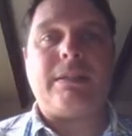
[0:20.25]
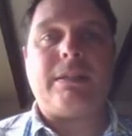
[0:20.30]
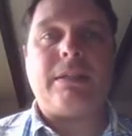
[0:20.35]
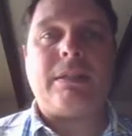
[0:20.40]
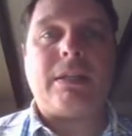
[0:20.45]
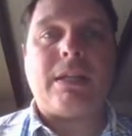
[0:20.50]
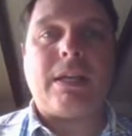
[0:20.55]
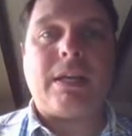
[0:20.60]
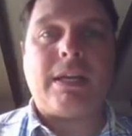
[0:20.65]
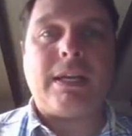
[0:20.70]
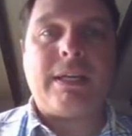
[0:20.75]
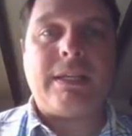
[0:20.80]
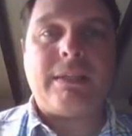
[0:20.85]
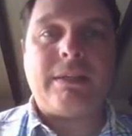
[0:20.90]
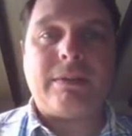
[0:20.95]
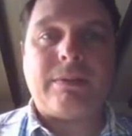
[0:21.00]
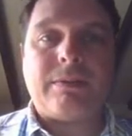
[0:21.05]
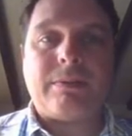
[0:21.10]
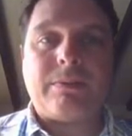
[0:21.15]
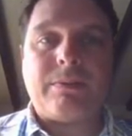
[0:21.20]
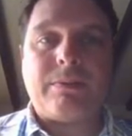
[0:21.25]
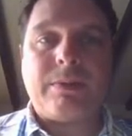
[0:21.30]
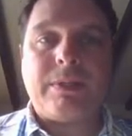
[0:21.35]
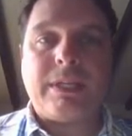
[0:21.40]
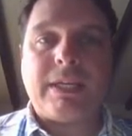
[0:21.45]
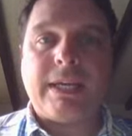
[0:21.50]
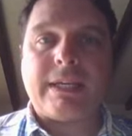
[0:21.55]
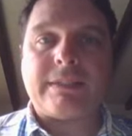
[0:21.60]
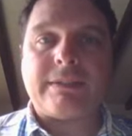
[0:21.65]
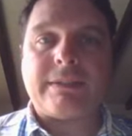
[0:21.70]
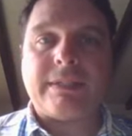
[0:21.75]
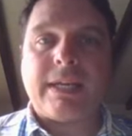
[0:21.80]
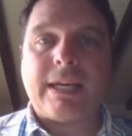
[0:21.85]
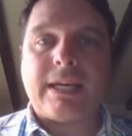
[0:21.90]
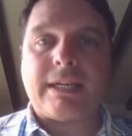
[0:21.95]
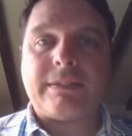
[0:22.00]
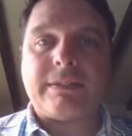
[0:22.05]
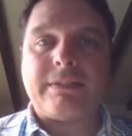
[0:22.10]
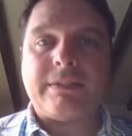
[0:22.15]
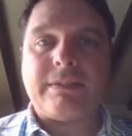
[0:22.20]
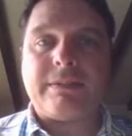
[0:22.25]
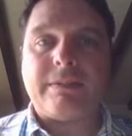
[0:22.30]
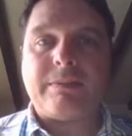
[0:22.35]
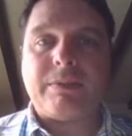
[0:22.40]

line through the x-axis,